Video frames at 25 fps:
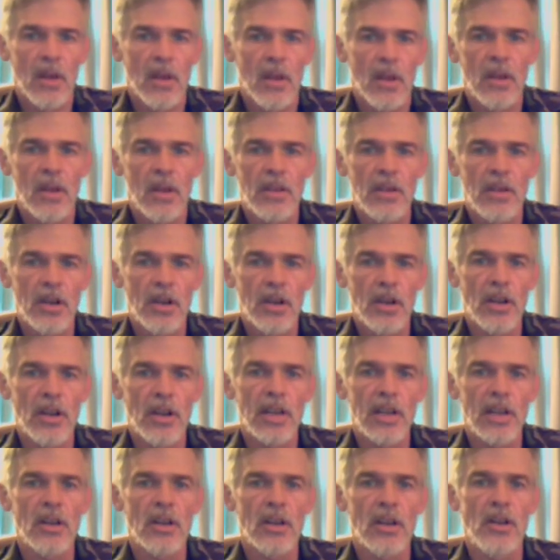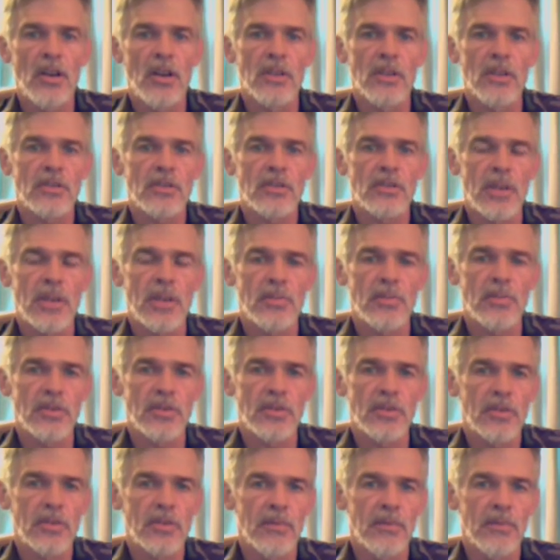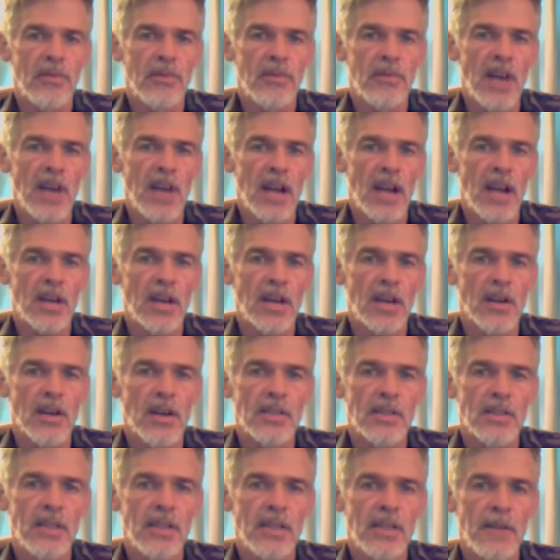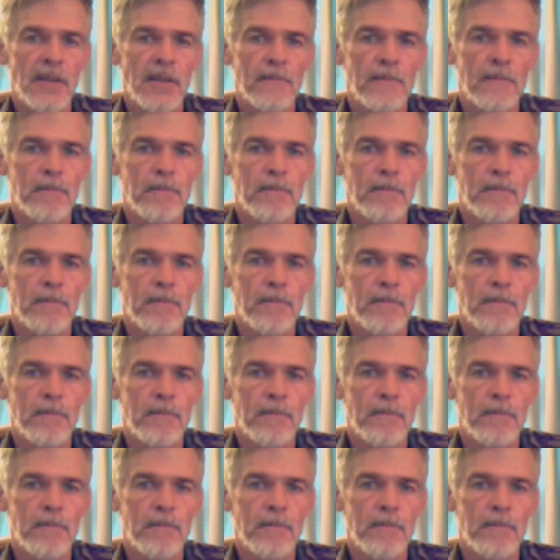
The early colonial script was fiat currency.